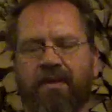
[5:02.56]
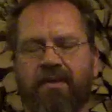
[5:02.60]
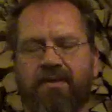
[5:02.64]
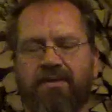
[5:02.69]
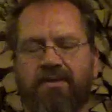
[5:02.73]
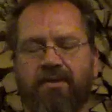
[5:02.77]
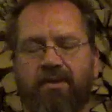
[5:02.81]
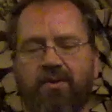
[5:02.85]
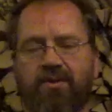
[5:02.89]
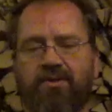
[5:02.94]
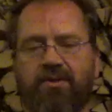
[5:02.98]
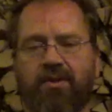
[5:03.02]

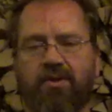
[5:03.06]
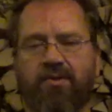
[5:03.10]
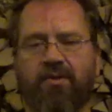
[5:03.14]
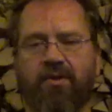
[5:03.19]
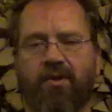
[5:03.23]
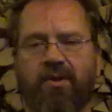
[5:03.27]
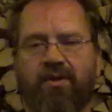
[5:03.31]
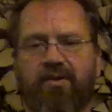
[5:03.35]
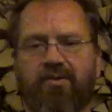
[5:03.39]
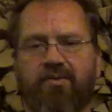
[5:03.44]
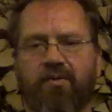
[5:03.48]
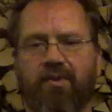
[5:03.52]
So it's not
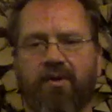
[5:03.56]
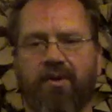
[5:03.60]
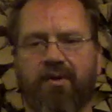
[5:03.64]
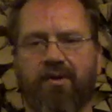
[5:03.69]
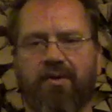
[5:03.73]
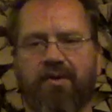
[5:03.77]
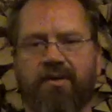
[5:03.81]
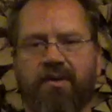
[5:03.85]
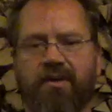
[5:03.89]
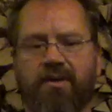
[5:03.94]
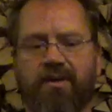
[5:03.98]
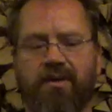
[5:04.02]
going to
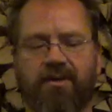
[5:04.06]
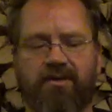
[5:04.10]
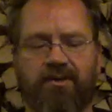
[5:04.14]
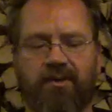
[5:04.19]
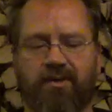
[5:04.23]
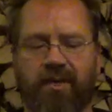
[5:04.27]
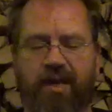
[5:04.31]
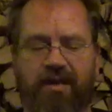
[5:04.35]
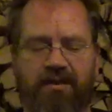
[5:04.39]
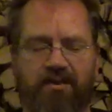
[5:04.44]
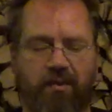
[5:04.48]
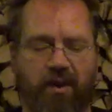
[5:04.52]
work. So
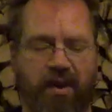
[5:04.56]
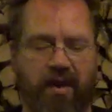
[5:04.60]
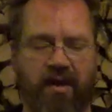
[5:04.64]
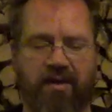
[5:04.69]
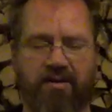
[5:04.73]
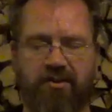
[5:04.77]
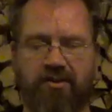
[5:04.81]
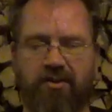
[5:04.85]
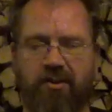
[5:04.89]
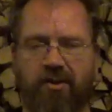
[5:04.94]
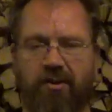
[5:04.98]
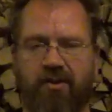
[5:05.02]
that's why I
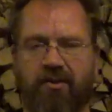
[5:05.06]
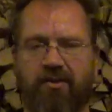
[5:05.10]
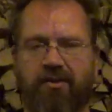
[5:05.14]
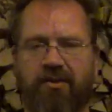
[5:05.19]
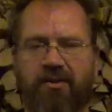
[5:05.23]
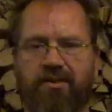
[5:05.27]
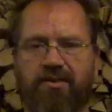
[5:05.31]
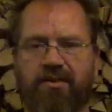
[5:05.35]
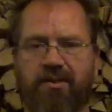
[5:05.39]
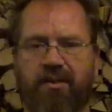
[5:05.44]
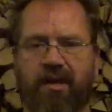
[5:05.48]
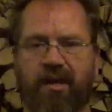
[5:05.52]
started
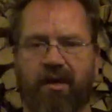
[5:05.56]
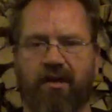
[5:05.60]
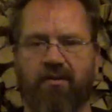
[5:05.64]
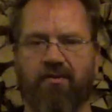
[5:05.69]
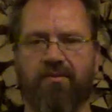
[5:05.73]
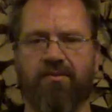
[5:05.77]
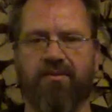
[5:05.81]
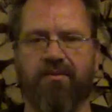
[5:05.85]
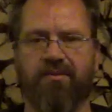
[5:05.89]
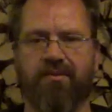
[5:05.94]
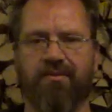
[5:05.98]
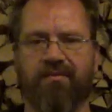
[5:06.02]
this
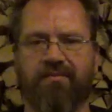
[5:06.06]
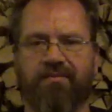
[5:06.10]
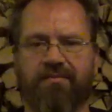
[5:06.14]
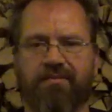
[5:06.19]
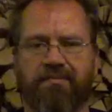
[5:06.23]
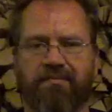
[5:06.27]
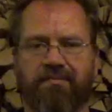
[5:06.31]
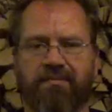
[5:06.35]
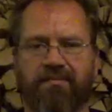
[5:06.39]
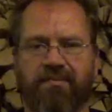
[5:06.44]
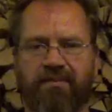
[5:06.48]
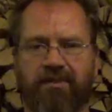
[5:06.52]
account.
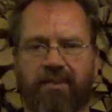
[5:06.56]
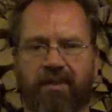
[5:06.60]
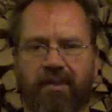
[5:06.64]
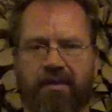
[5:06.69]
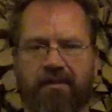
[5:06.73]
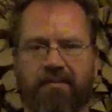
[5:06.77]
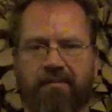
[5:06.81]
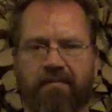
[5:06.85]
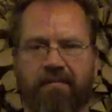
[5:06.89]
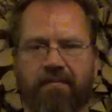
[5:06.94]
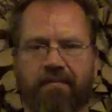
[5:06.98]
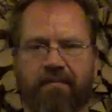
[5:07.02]

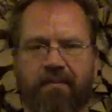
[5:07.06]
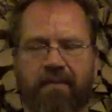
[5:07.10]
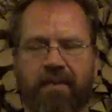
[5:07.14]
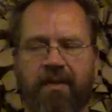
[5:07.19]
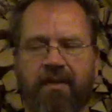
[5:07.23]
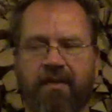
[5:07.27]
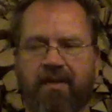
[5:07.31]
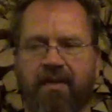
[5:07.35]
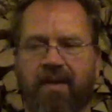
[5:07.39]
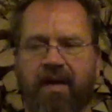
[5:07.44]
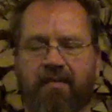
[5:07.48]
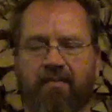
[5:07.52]
Yeah.
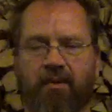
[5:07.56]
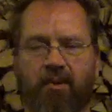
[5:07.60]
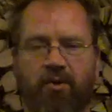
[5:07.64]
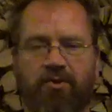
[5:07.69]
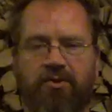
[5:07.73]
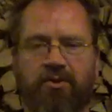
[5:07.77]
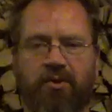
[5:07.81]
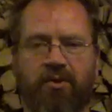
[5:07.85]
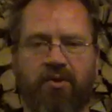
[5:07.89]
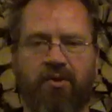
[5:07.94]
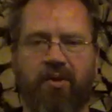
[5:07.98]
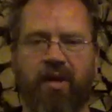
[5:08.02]
I'm
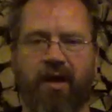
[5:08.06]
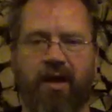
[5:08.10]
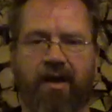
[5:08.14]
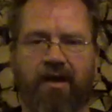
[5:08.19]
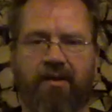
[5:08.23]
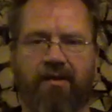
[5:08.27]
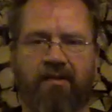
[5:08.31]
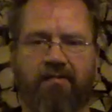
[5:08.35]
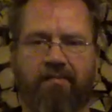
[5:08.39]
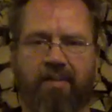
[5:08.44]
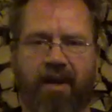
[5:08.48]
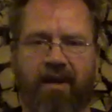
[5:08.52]
also on
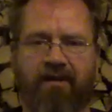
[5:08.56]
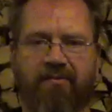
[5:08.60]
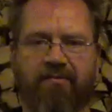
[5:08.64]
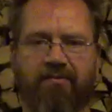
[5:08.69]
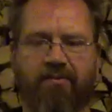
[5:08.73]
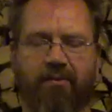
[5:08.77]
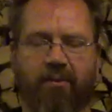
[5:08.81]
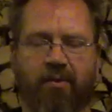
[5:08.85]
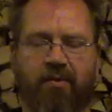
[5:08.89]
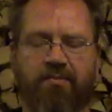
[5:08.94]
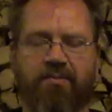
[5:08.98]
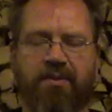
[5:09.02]
other
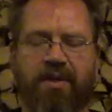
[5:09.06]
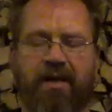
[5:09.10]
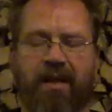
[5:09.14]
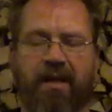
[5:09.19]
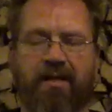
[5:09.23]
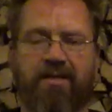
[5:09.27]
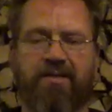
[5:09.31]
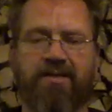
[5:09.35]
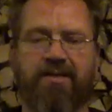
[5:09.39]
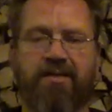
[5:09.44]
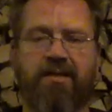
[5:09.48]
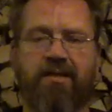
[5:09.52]
platforms and I
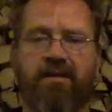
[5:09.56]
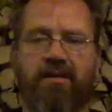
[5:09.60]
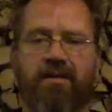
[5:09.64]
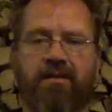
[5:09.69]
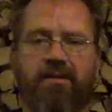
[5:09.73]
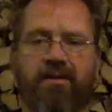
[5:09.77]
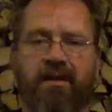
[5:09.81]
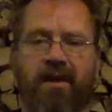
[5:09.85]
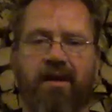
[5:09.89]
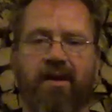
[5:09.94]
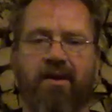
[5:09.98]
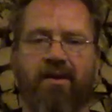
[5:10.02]
see
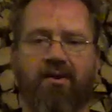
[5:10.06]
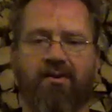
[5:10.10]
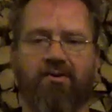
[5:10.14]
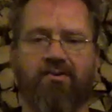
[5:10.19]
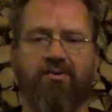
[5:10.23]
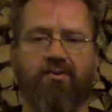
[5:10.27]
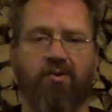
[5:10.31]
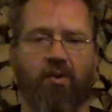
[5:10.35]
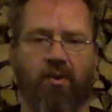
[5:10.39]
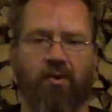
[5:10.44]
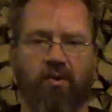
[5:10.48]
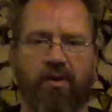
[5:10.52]
they are
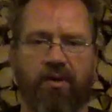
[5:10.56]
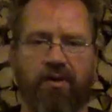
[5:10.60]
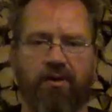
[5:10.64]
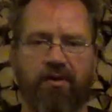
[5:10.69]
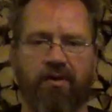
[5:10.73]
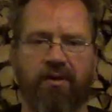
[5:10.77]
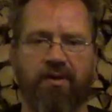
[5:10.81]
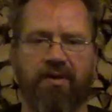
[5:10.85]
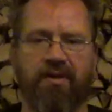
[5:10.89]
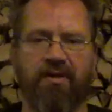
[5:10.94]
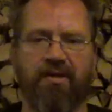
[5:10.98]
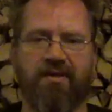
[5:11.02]
growing.
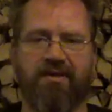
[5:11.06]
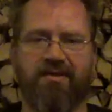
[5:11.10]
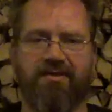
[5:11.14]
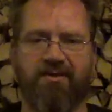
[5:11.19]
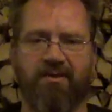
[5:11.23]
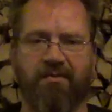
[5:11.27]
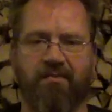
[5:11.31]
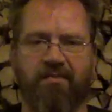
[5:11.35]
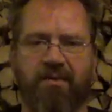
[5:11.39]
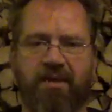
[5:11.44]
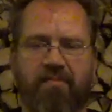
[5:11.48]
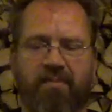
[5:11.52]

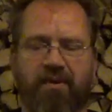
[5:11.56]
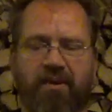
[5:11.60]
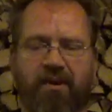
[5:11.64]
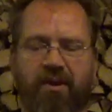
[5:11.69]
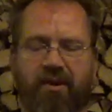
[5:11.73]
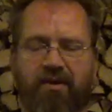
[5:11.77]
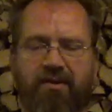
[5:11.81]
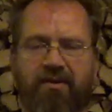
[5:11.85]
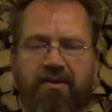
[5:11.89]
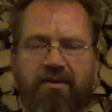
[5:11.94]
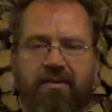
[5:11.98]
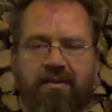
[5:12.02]
So people
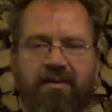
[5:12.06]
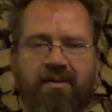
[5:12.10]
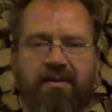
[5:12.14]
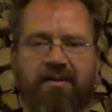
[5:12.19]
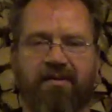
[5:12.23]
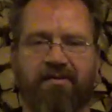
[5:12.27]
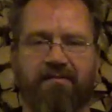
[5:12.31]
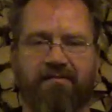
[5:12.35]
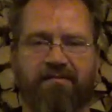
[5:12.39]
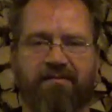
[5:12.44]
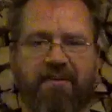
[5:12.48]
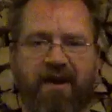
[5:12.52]
are
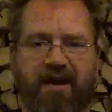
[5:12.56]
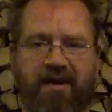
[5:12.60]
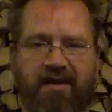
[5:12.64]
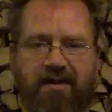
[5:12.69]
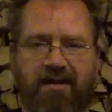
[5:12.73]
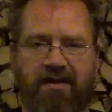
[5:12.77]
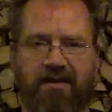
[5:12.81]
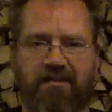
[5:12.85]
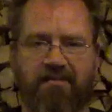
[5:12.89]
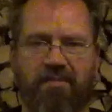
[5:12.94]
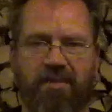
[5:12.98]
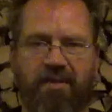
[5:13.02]

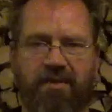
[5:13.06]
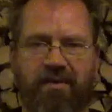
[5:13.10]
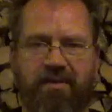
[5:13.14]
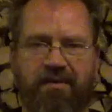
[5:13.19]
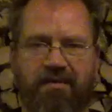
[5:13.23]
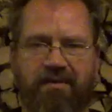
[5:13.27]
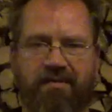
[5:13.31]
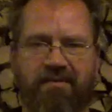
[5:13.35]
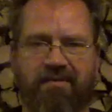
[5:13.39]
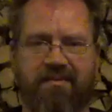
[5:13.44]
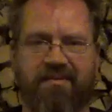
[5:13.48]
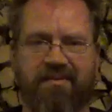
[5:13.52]
finding me,
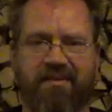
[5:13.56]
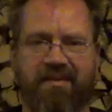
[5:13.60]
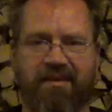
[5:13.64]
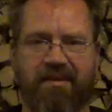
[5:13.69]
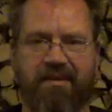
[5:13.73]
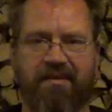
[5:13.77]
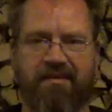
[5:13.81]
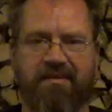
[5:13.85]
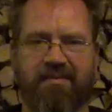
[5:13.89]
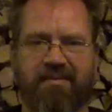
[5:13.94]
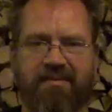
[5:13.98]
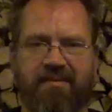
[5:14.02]

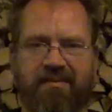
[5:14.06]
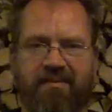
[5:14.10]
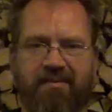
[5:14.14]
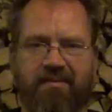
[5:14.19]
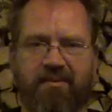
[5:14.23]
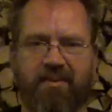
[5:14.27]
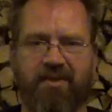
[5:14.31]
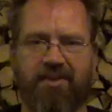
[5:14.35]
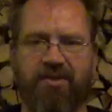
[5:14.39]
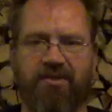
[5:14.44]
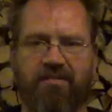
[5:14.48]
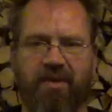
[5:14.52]
yeah,
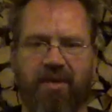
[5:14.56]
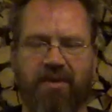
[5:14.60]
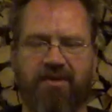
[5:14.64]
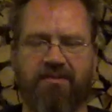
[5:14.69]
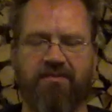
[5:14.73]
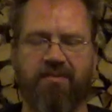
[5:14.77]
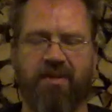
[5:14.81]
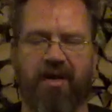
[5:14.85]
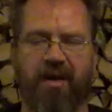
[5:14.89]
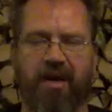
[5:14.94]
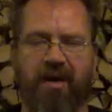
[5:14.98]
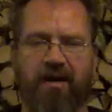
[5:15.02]
which
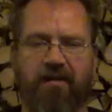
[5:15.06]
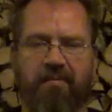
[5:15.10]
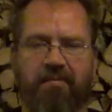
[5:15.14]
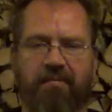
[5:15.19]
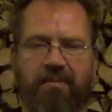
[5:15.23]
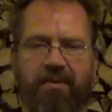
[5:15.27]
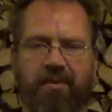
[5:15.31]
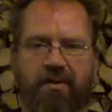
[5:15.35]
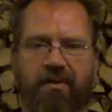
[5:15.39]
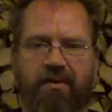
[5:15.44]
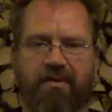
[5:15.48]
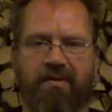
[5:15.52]
makes me
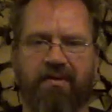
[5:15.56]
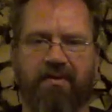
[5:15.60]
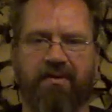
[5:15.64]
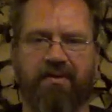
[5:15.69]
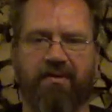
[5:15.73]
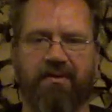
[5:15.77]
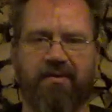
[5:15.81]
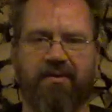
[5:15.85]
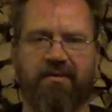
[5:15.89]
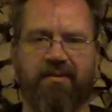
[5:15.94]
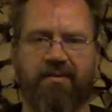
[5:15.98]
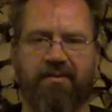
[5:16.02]
happy.
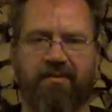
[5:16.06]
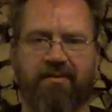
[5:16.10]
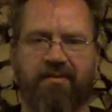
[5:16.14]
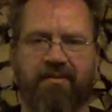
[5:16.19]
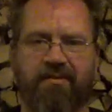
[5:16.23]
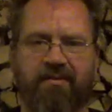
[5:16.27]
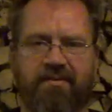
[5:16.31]
Yeah.